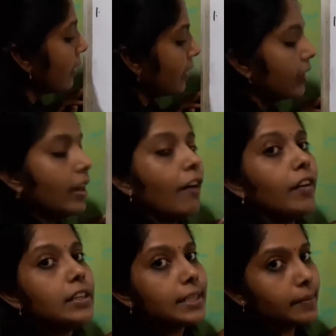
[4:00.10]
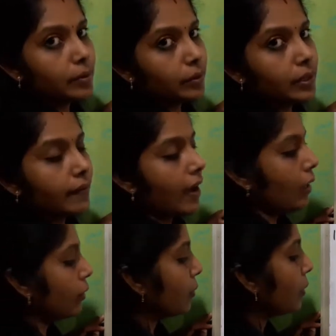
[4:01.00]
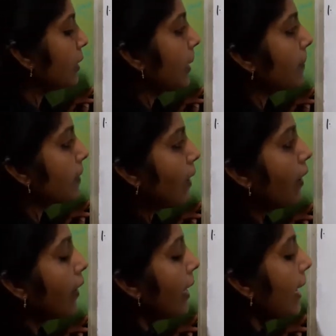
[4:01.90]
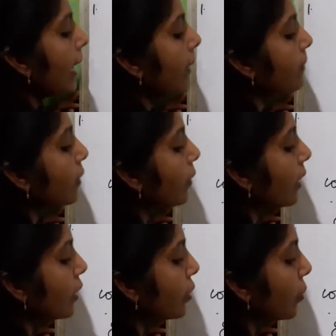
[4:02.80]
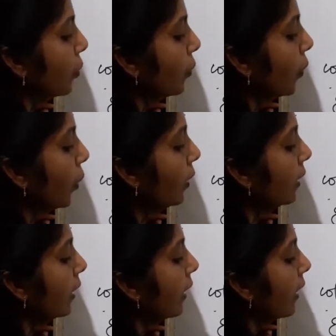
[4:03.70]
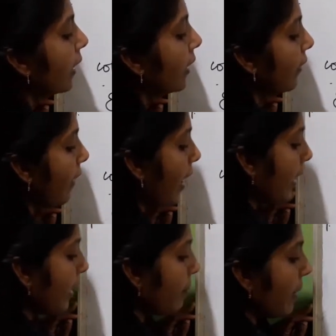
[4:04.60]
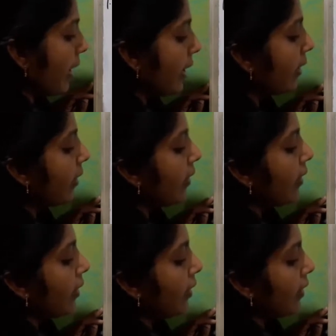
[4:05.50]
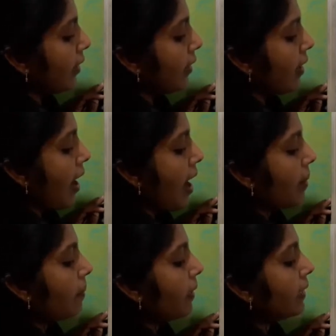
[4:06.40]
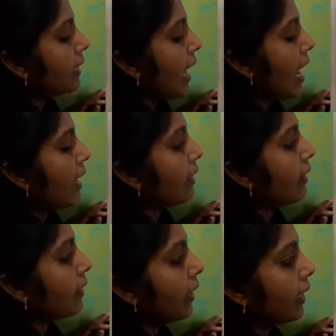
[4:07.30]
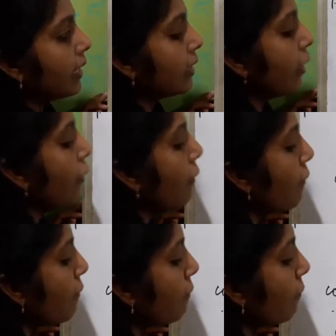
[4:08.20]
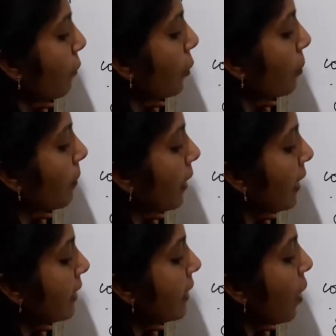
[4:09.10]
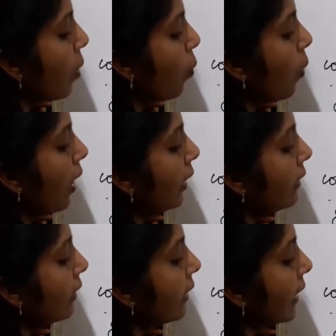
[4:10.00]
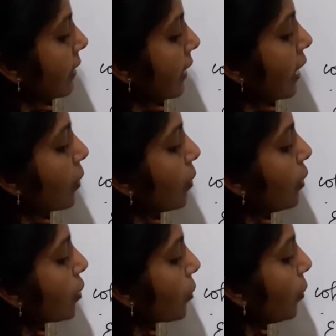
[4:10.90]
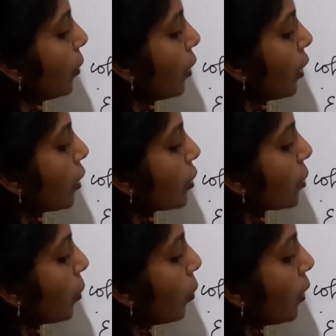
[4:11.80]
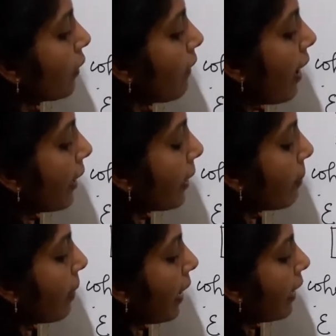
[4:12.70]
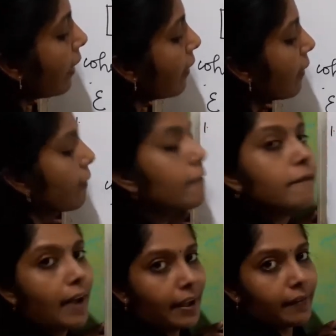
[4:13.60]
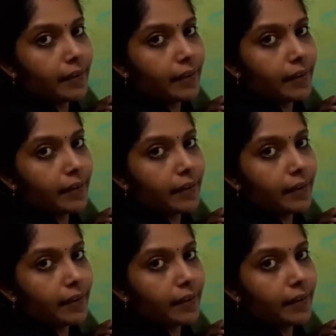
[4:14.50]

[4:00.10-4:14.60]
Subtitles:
Now we will substitute the values. What is epsilon? Epsilon is 2 volt divided by R plus R. That is 4 plus 1, that is equal to 2 divided by 5.